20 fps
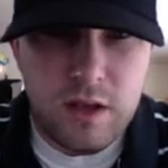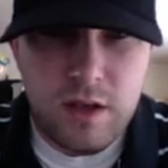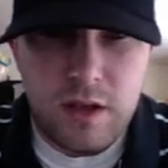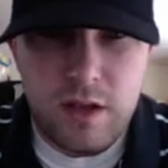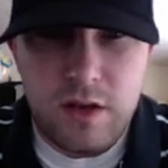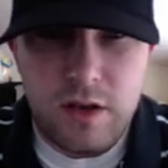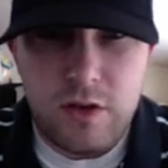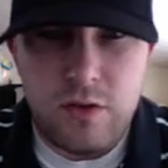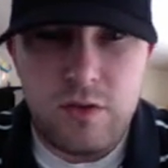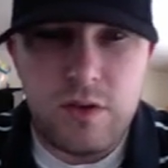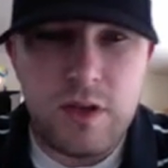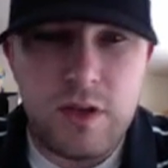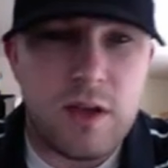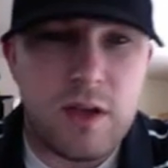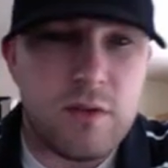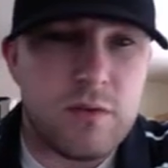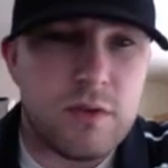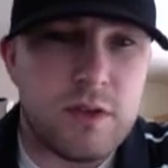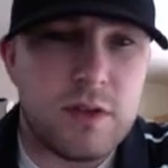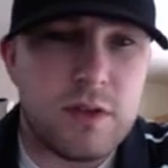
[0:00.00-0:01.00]
I know you
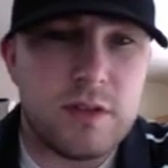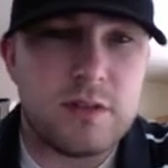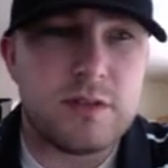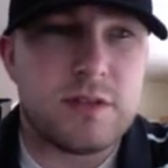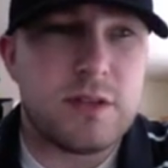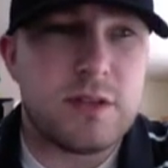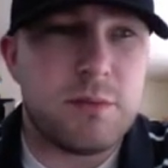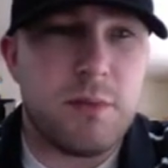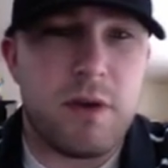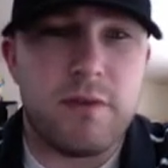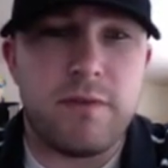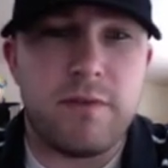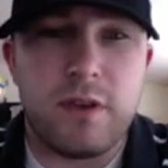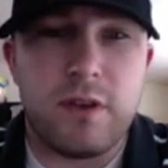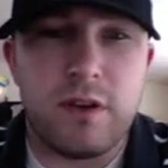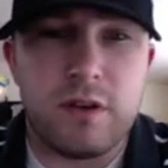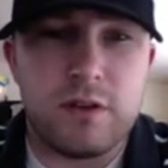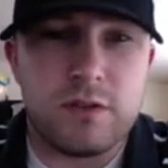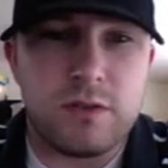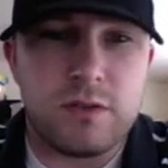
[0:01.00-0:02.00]
can't really see my fingers,